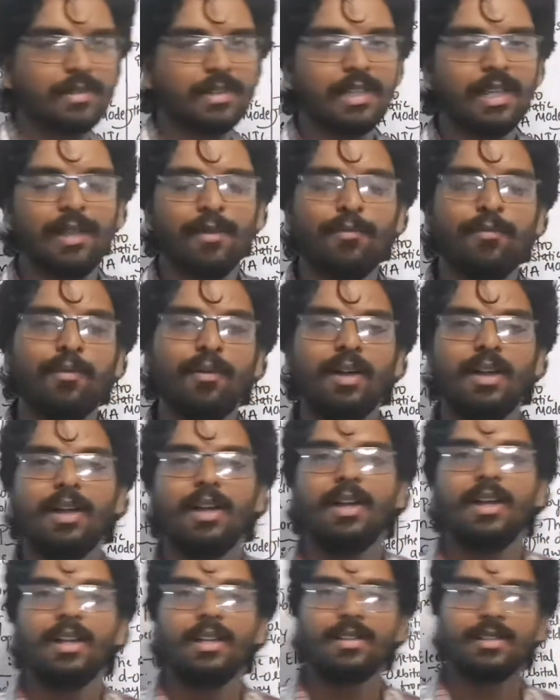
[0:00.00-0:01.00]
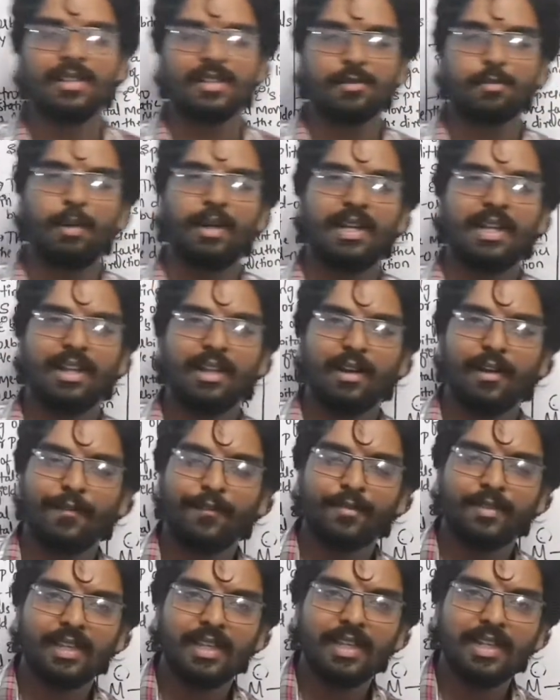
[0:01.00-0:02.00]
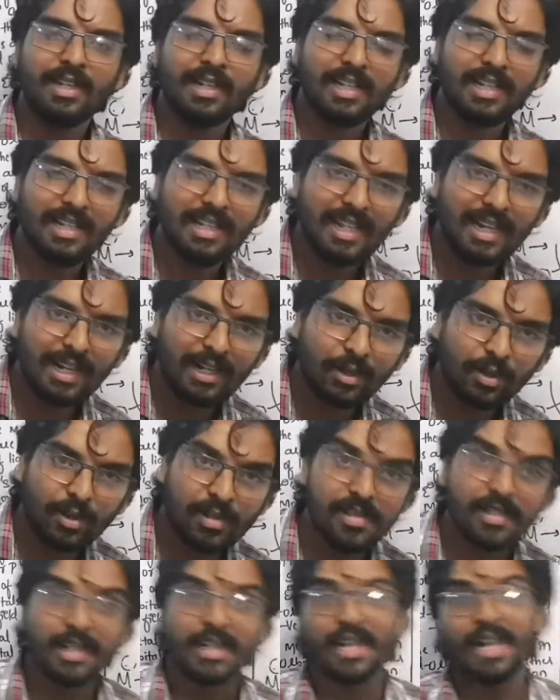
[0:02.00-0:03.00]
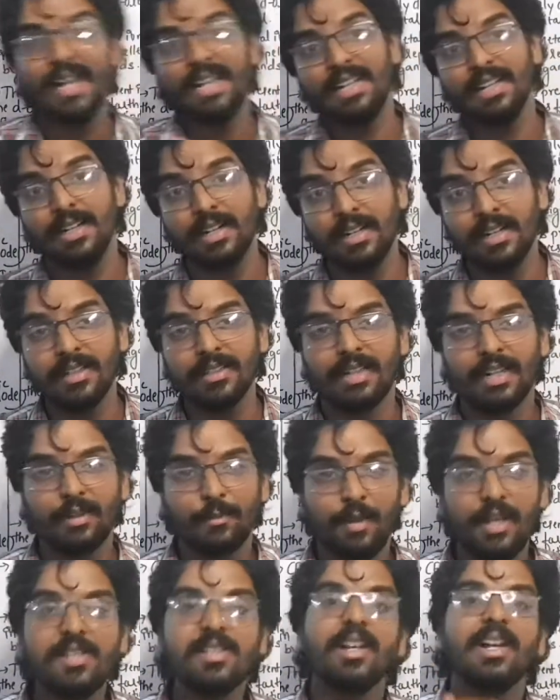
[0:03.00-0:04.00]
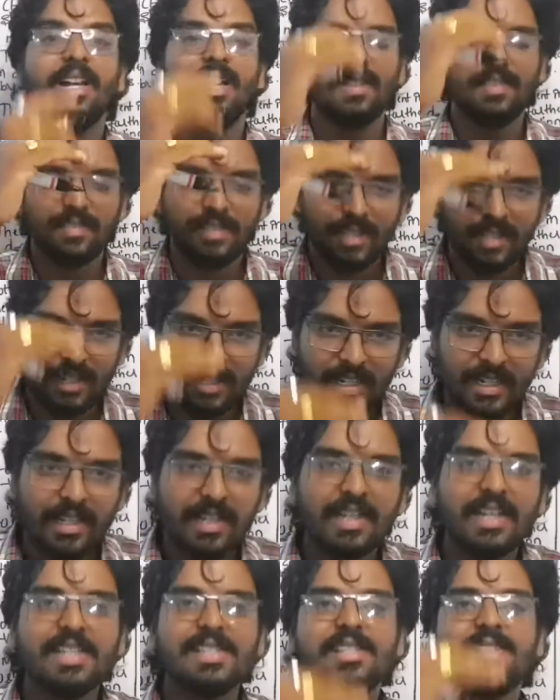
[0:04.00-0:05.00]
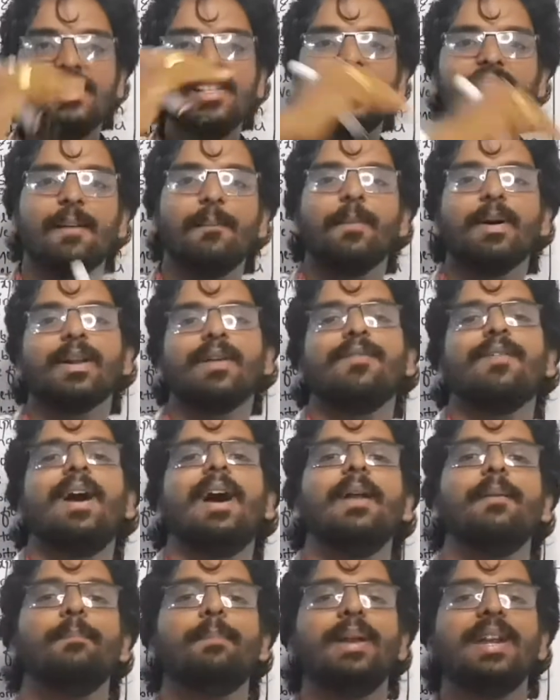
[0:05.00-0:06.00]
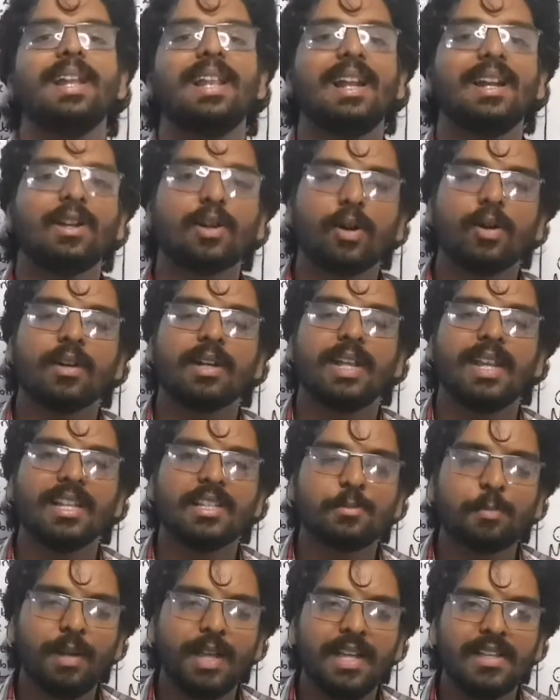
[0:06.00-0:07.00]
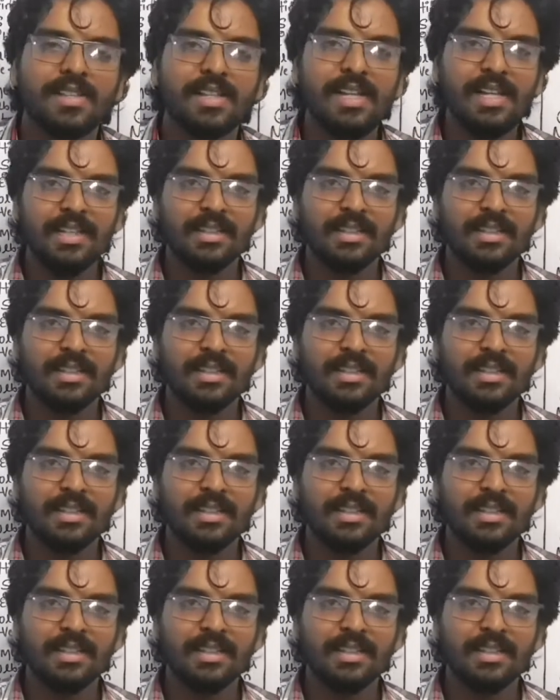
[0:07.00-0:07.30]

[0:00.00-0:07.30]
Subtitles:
If the splitting of the d electron is greater, that means the decrease in the number of unpaired electron takes place.